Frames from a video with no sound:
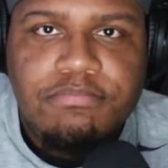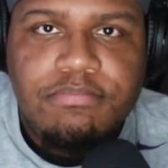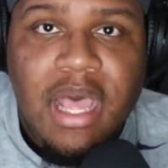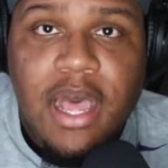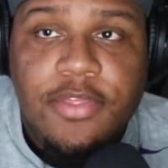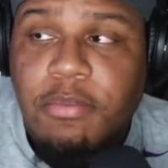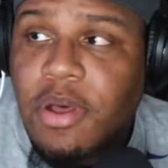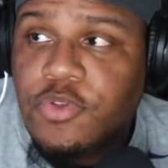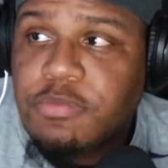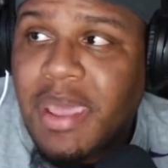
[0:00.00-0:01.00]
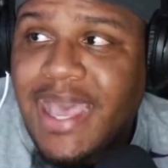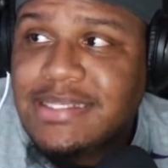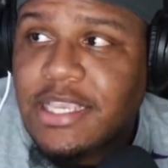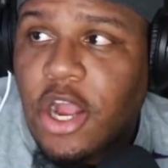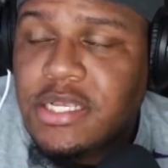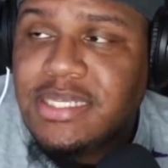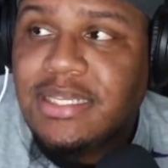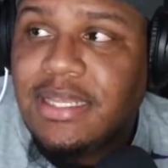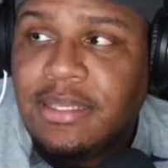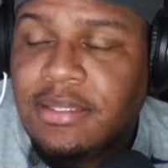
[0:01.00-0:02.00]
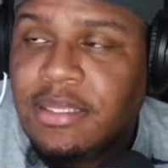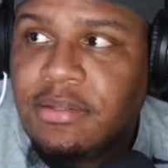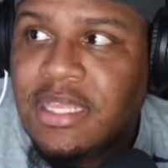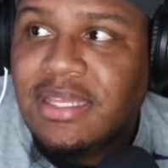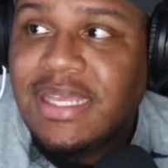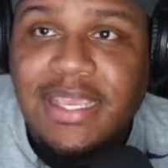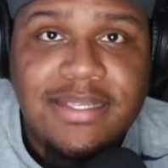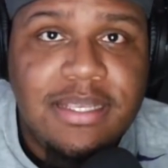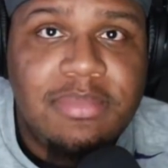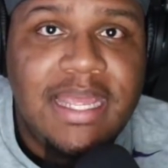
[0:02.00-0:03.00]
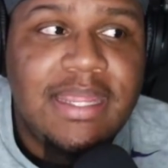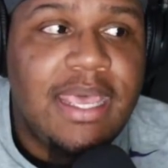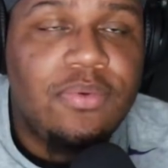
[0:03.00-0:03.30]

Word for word: uh, the most passing yards in, in, in the league or something like that.